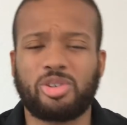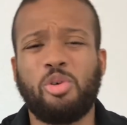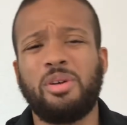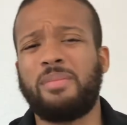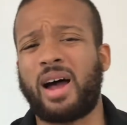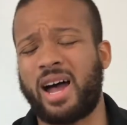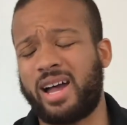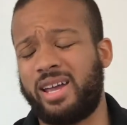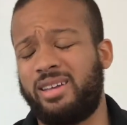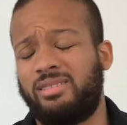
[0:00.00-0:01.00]
Who am
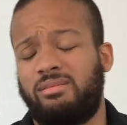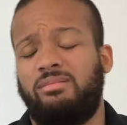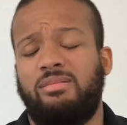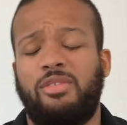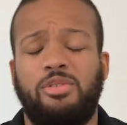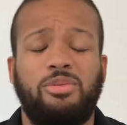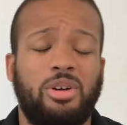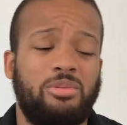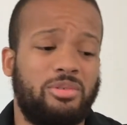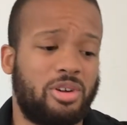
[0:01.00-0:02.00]
I? If you
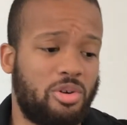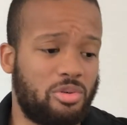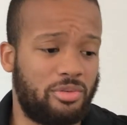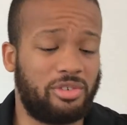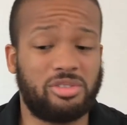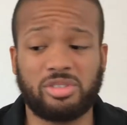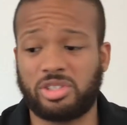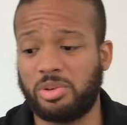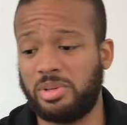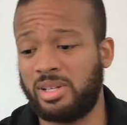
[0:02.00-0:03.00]
don't know, if you're just
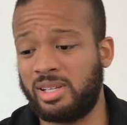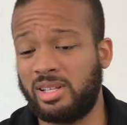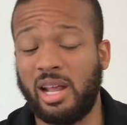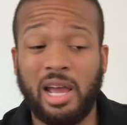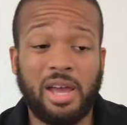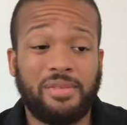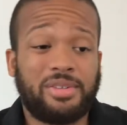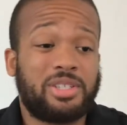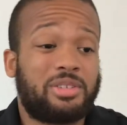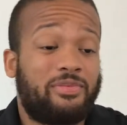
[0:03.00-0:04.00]
tuning in, if you're
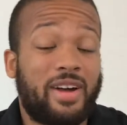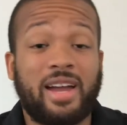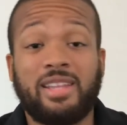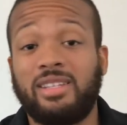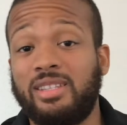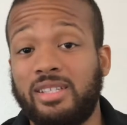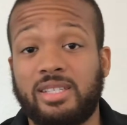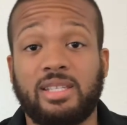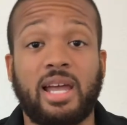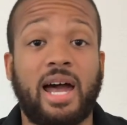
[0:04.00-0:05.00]
just finding
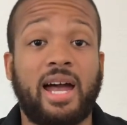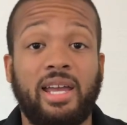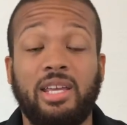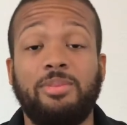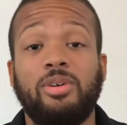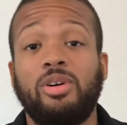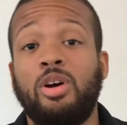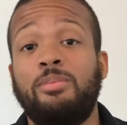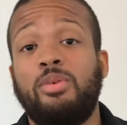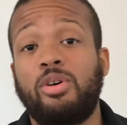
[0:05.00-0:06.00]
this, I am your
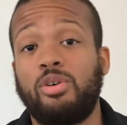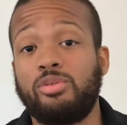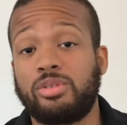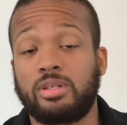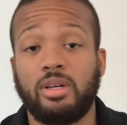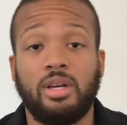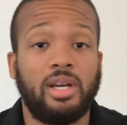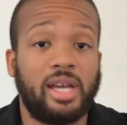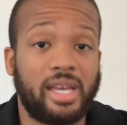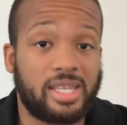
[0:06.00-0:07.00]
humble host,
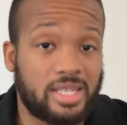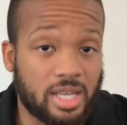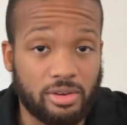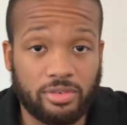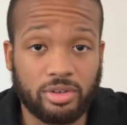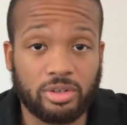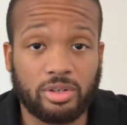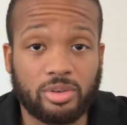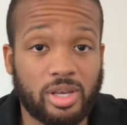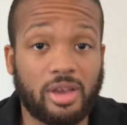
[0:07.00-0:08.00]
Xavier.
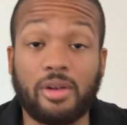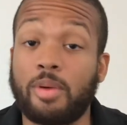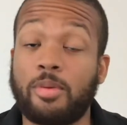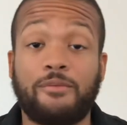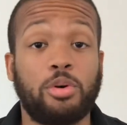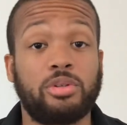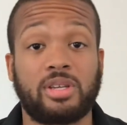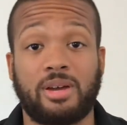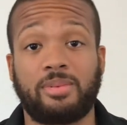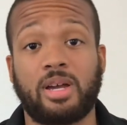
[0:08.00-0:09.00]
Okay, I'm a
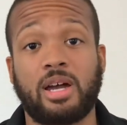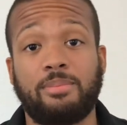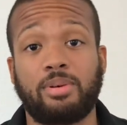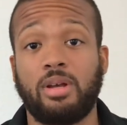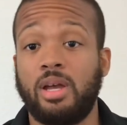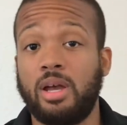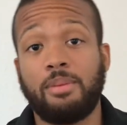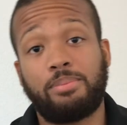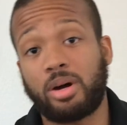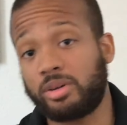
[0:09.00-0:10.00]
full-time cop,
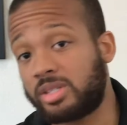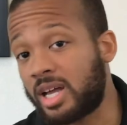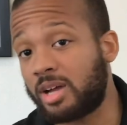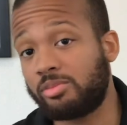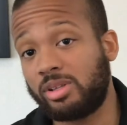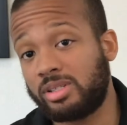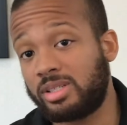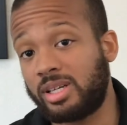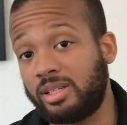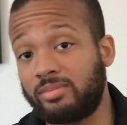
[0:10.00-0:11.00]
part-time real
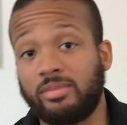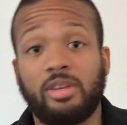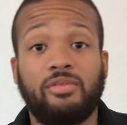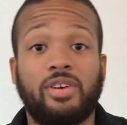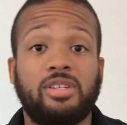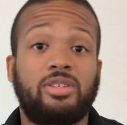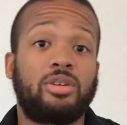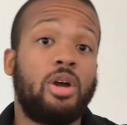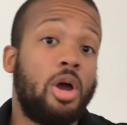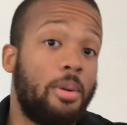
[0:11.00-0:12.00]
estate
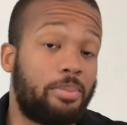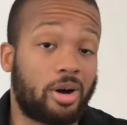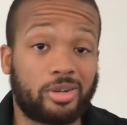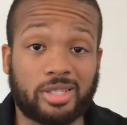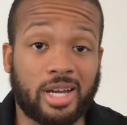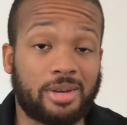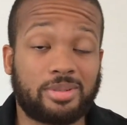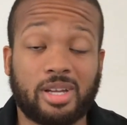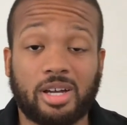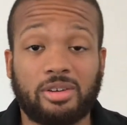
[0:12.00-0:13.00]
investor, part-time
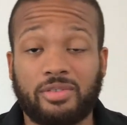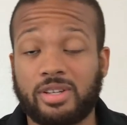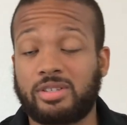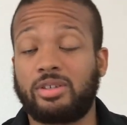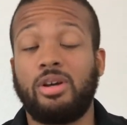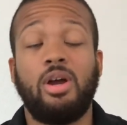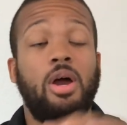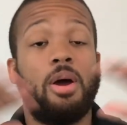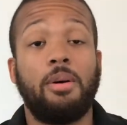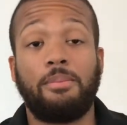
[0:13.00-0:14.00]
stock investor,
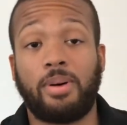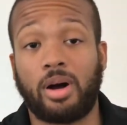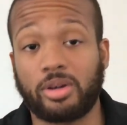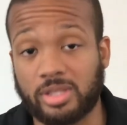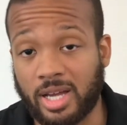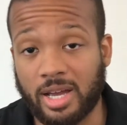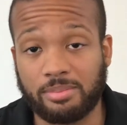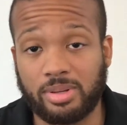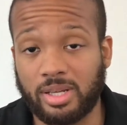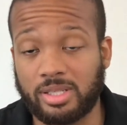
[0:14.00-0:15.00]
part-time
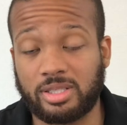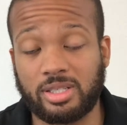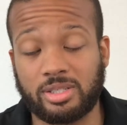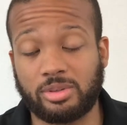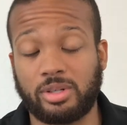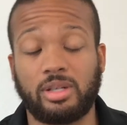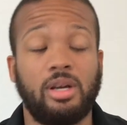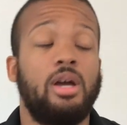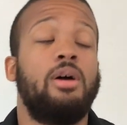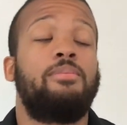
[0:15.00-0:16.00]
PhD student,
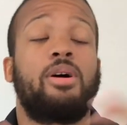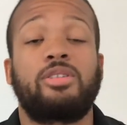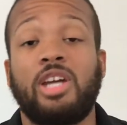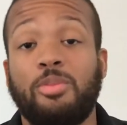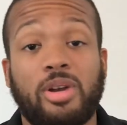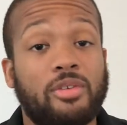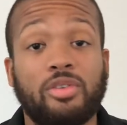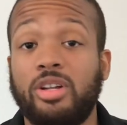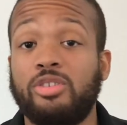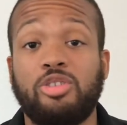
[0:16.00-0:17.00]
part-time whatever
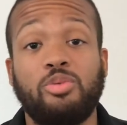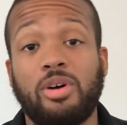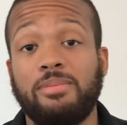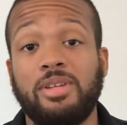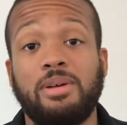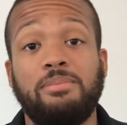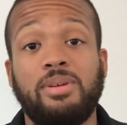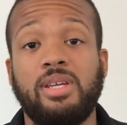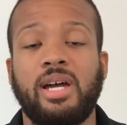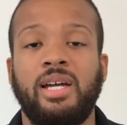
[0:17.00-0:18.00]
else you want me to
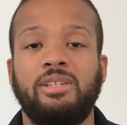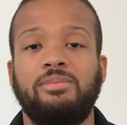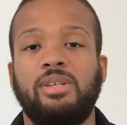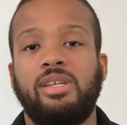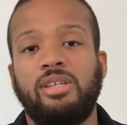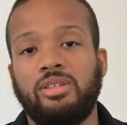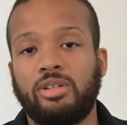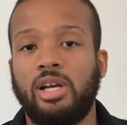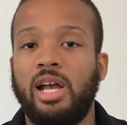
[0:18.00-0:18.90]
be. I am here.